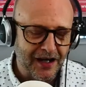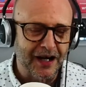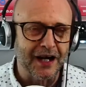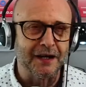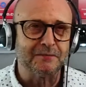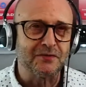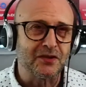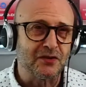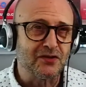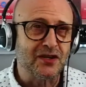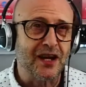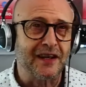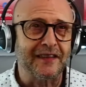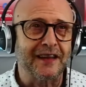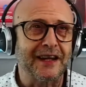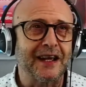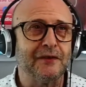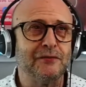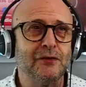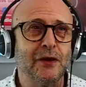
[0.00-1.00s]
So check that
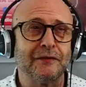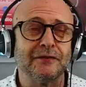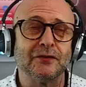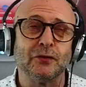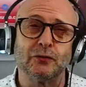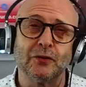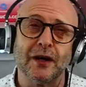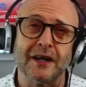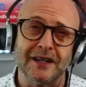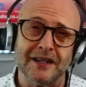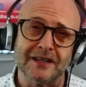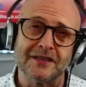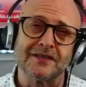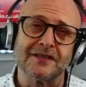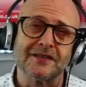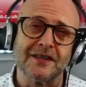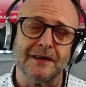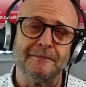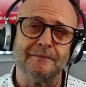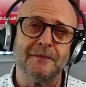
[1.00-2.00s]
out if you haven't already. It's
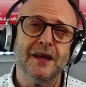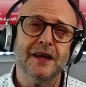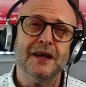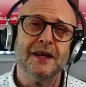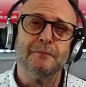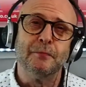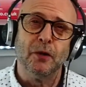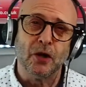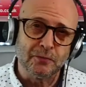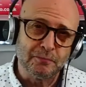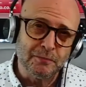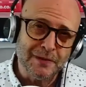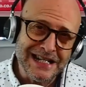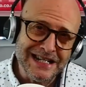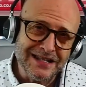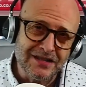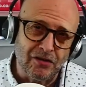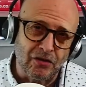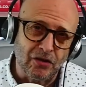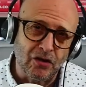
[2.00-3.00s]

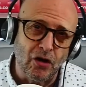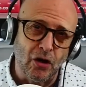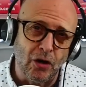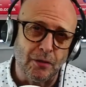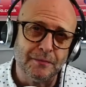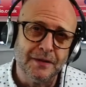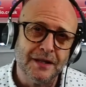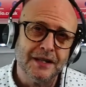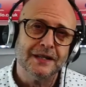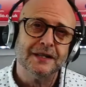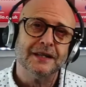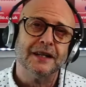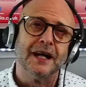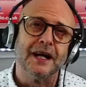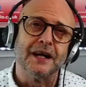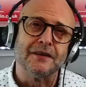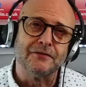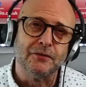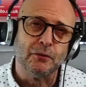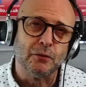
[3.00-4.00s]
podbean.com
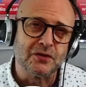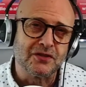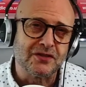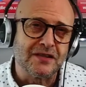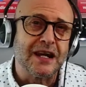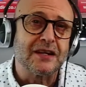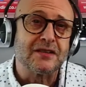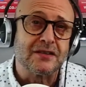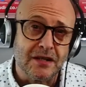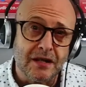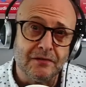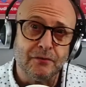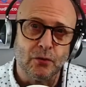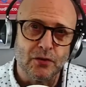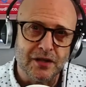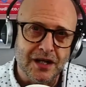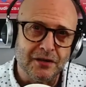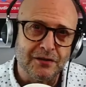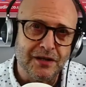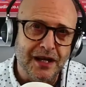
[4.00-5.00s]
/Love
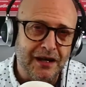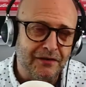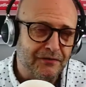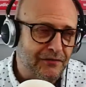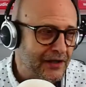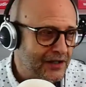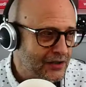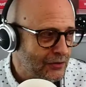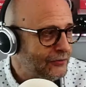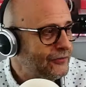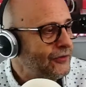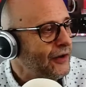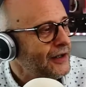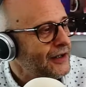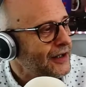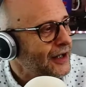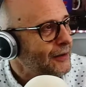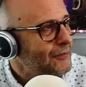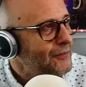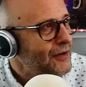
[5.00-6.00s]
Audio Cafe. You'll find it
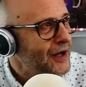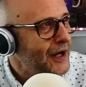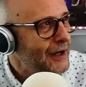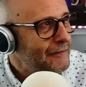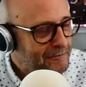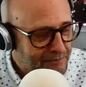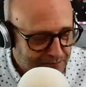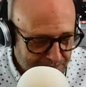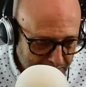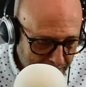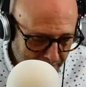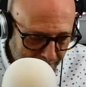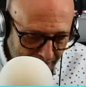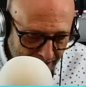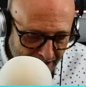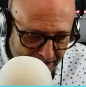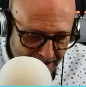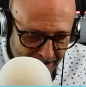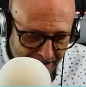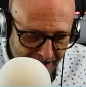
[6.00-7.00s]
up there.
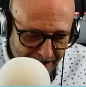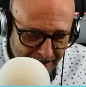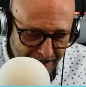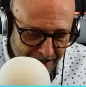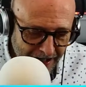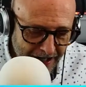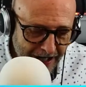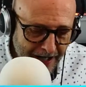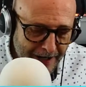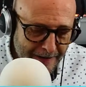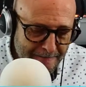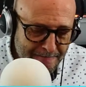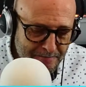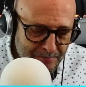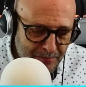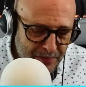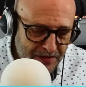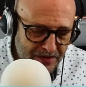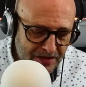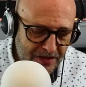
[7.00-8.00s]

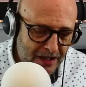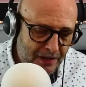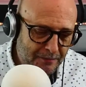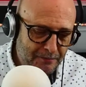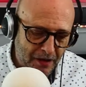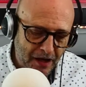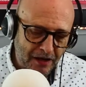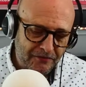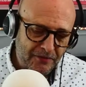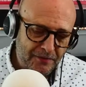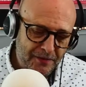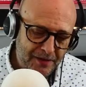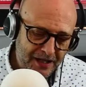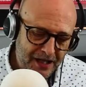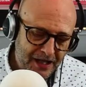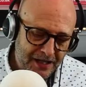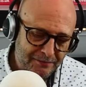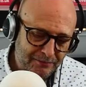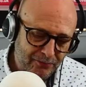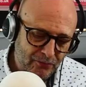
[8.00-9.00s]
But apart from the
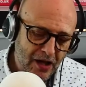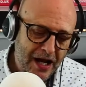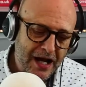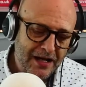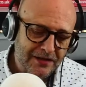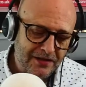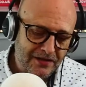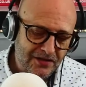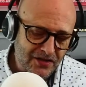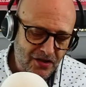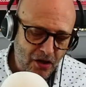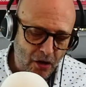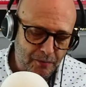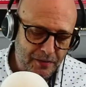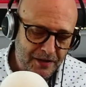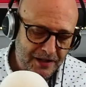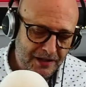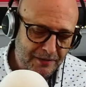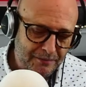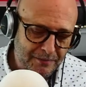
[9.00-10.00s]
kind of brand and
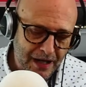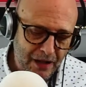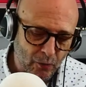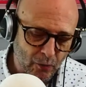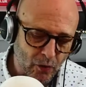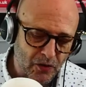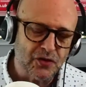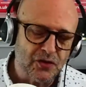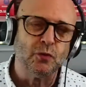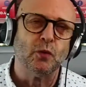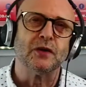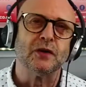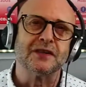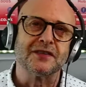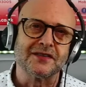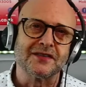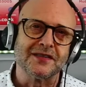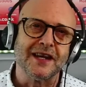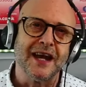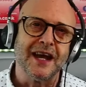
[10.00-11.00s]
topic about what you want to
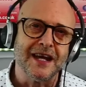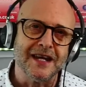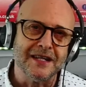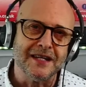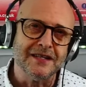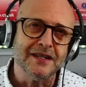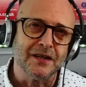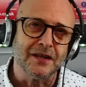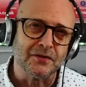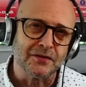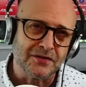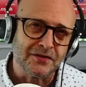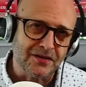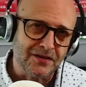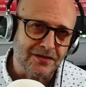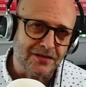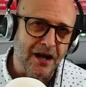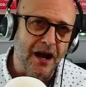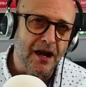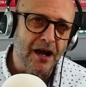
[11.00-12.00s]
say,
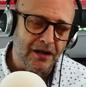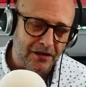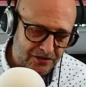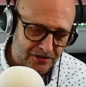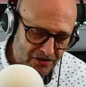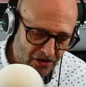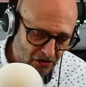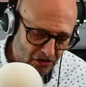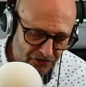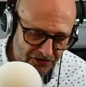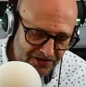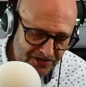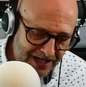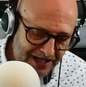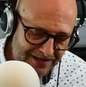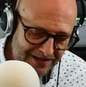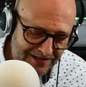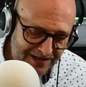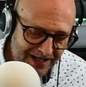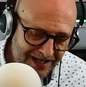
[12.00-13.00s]
style and
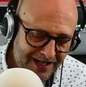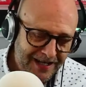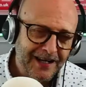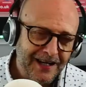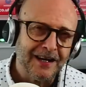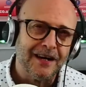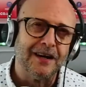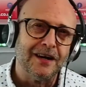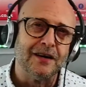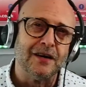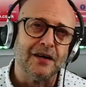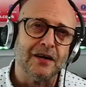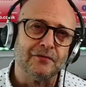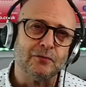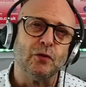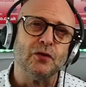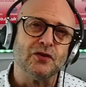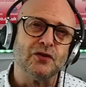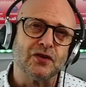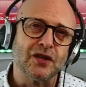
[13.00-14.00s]
content of
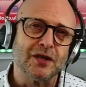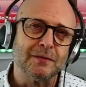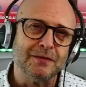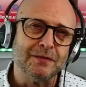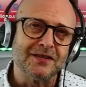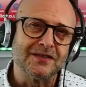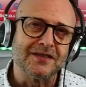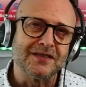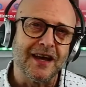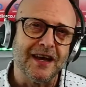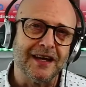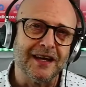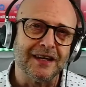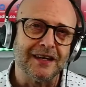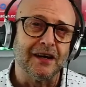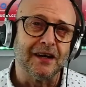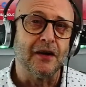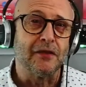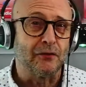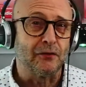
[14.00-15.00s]
what you're going to be saying,
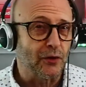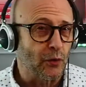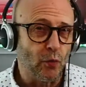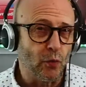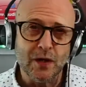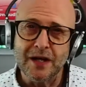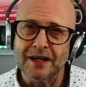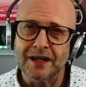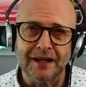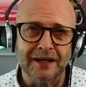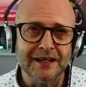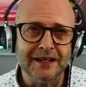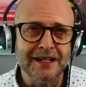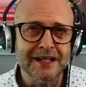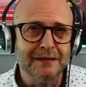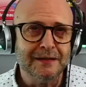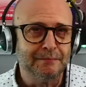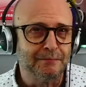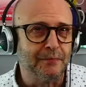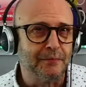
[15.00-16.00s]
either on a weekly,
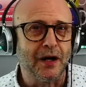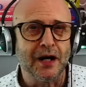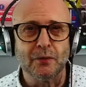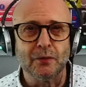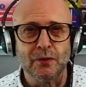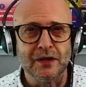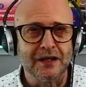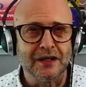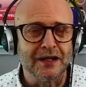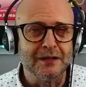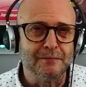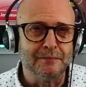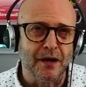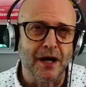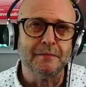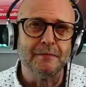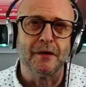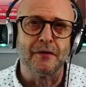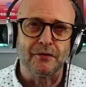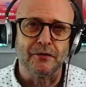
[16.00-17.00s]
bi-weekly,
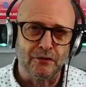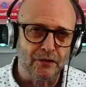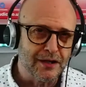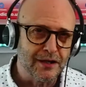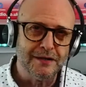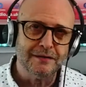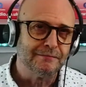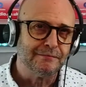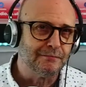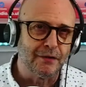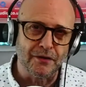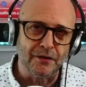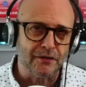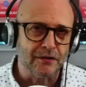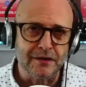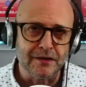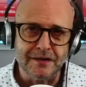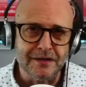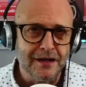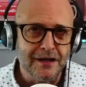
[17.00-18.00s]
bi-monthly,
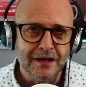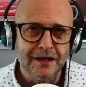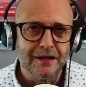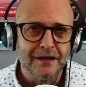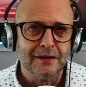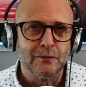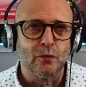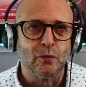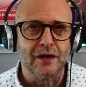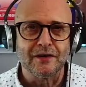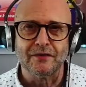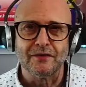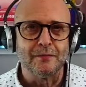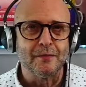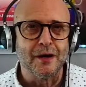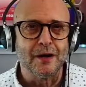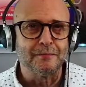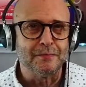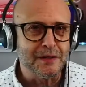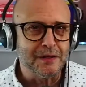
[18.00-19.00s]
monthly, whatever it
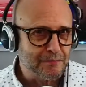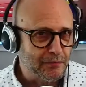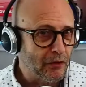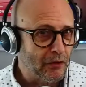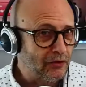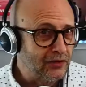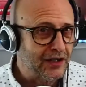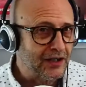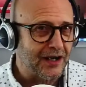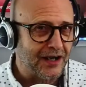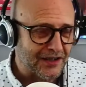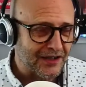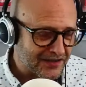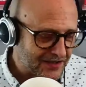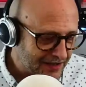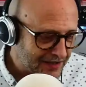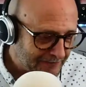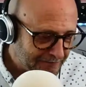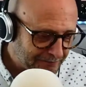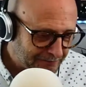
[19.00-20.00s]
might be, podcast.
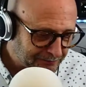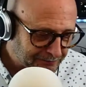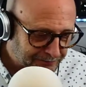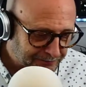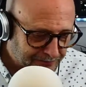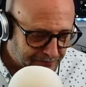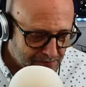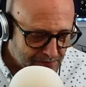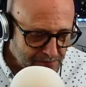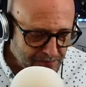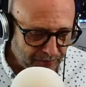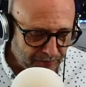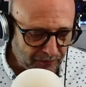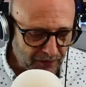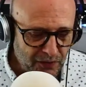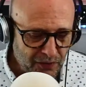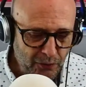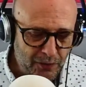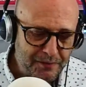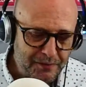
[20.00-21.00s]

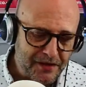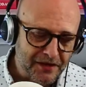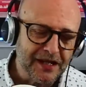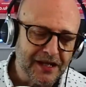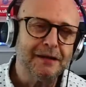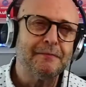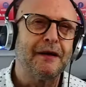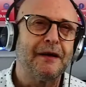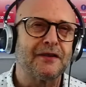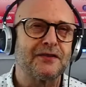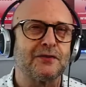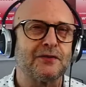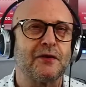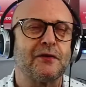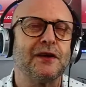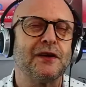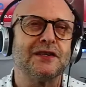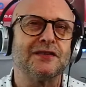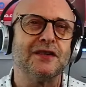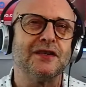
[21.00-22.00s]
You want to be thinking about the sort of
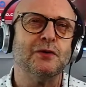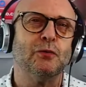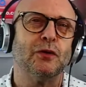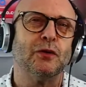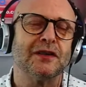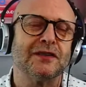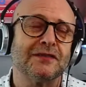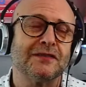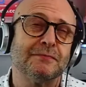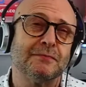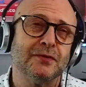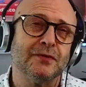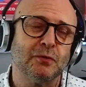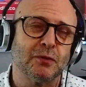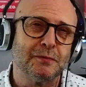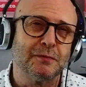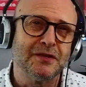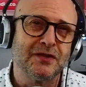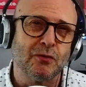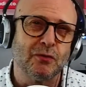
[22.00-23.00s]
things that you want to
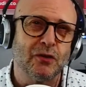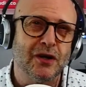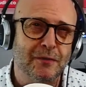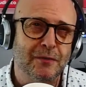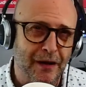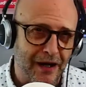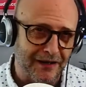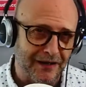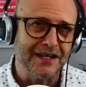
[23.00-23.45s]
be talking about.